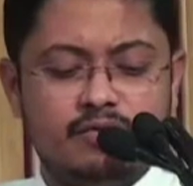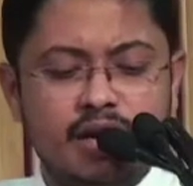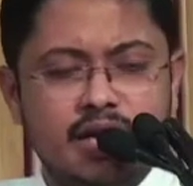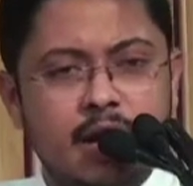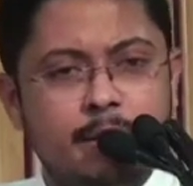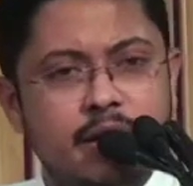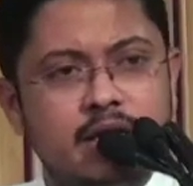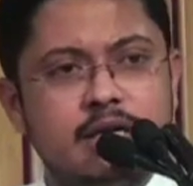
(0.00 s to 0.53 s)

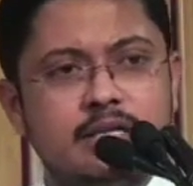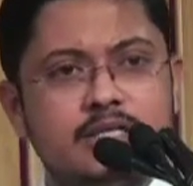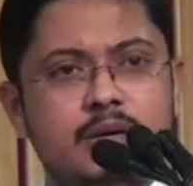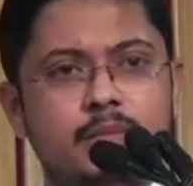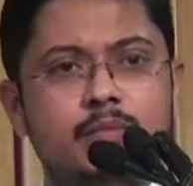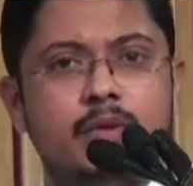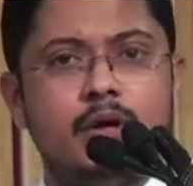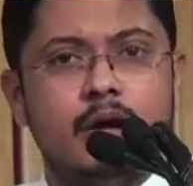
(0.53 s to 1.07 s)

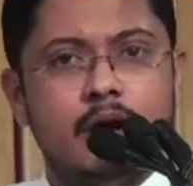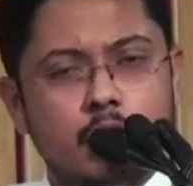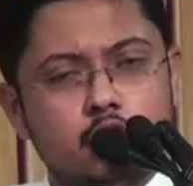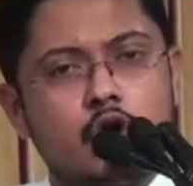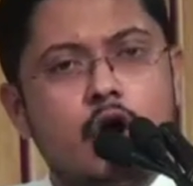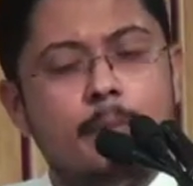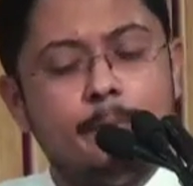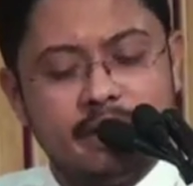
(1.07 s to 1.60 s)
fundamentalism,
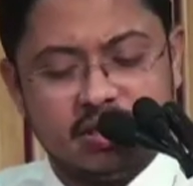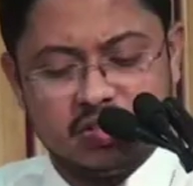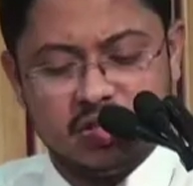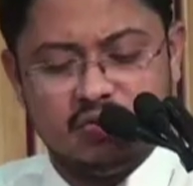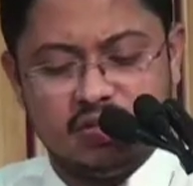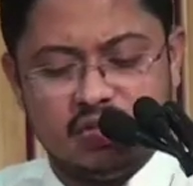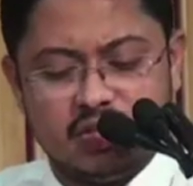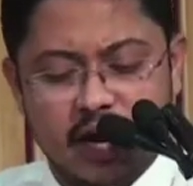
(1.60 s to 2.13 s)
also competition
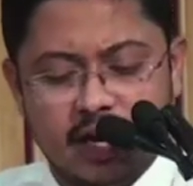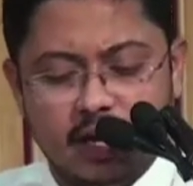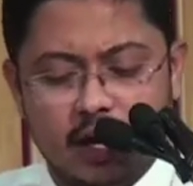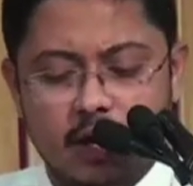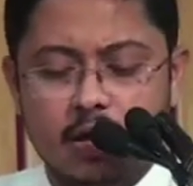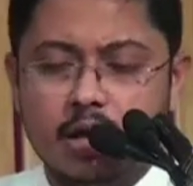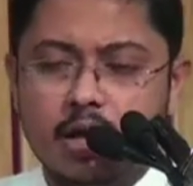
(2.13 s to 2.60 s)
with China.